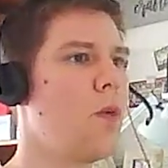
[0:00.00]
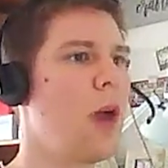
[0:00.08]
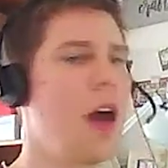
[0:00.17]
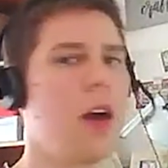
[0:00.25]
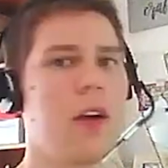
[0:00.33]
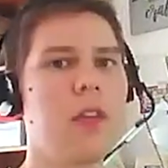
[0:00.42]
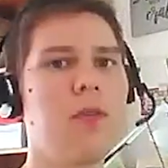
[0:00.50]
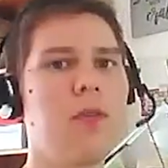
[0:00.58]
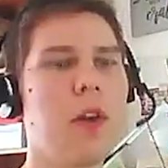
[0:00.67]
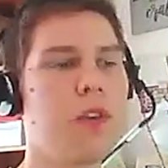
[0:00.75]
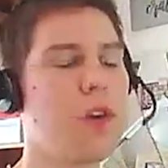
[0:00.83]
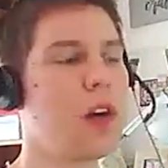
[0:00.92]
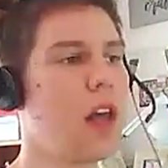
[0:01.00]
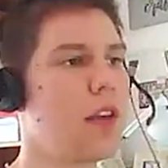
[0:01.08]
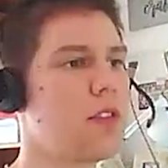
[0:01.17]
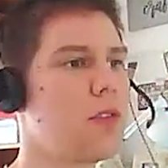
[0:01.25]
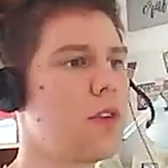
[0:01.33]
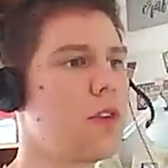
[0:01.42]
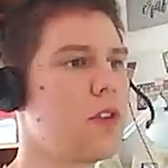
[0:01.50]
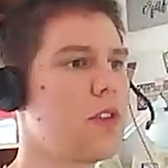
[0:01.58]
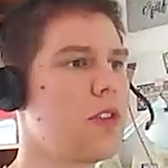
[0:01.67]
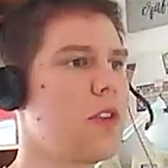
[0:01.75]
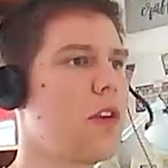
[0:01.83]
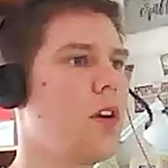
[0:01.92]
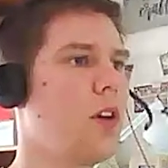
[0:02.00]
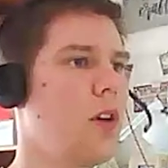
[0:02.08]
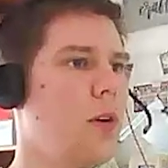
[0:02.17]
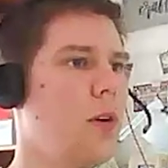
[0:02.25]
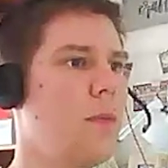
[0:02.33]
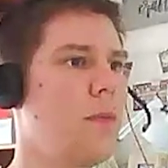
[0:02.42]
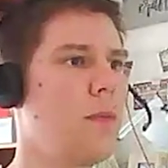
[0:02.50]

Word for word: where in one of our clusters, uh,